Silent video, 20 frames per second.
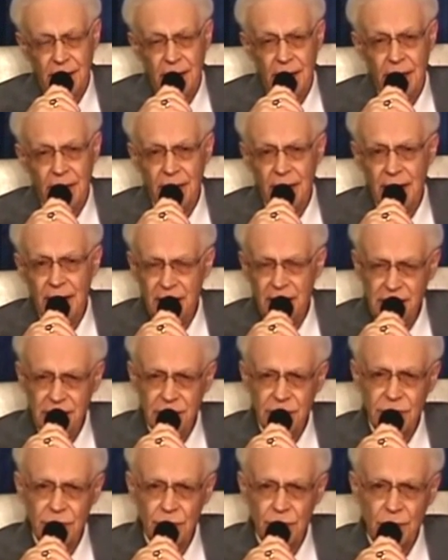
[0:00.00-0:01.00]
And that
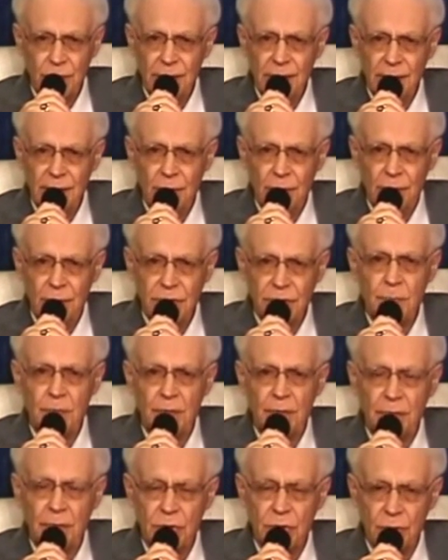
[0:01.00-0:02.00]
is really what
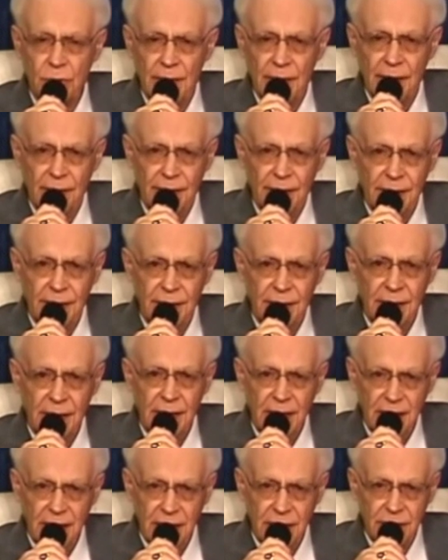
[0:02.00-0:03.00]
spirituality
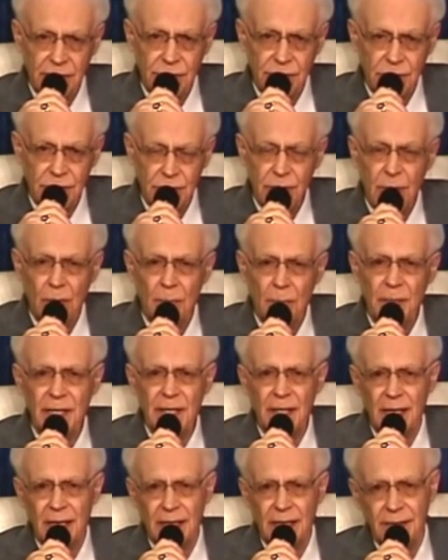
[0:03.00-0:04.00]
is to go
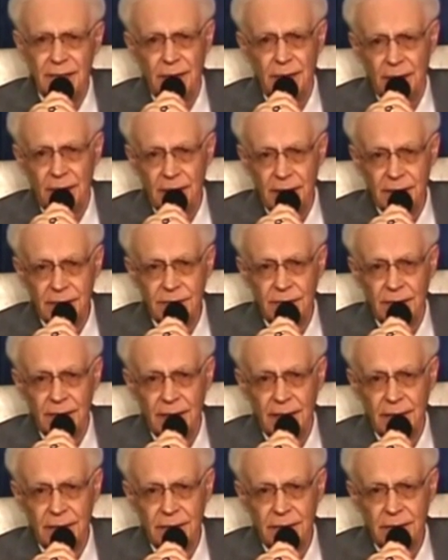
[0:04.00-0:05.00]
beyond our
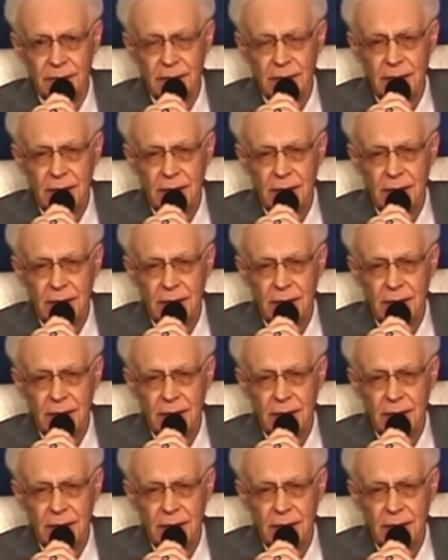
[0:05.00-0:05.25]
intellect,